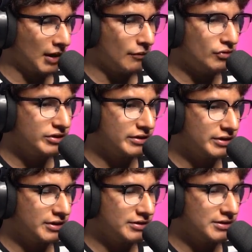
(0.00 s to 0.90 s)
I wasn't in the
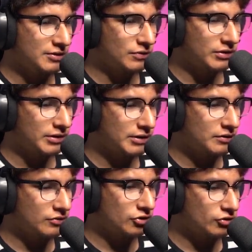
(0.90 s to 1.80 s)
cutscene. What the heck? I
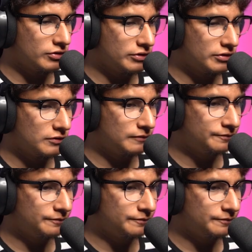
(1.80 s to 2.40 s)
was just right here.